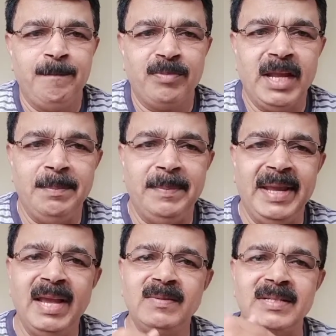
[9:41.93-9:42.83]
It
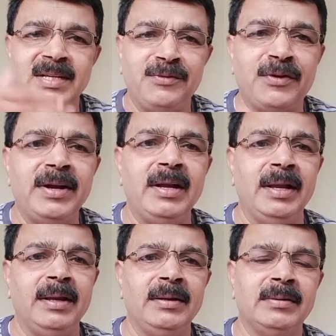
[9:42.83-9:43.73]
behaves
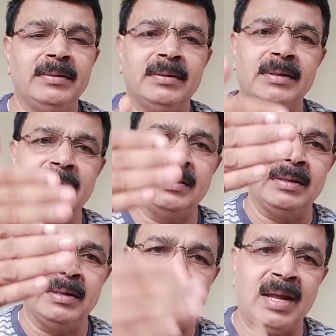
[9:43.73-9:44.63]
differently
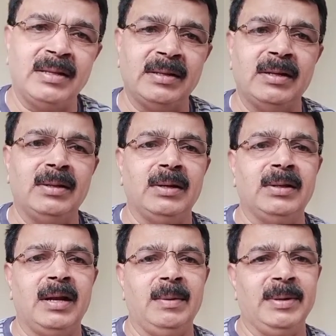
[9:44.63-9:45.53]
rather than the other
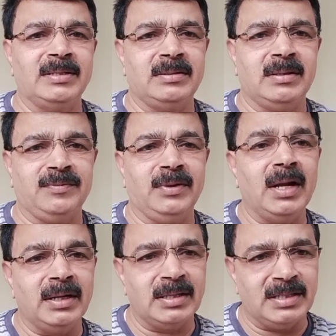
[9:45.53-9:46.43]
elements of
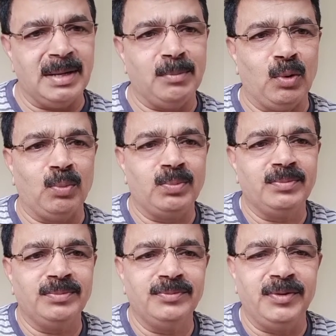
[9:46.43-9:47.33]
the same group,
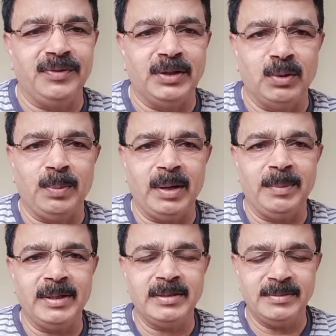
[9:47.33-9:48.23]
50 group
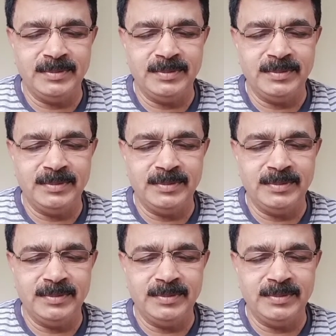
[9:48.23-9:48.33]
elements.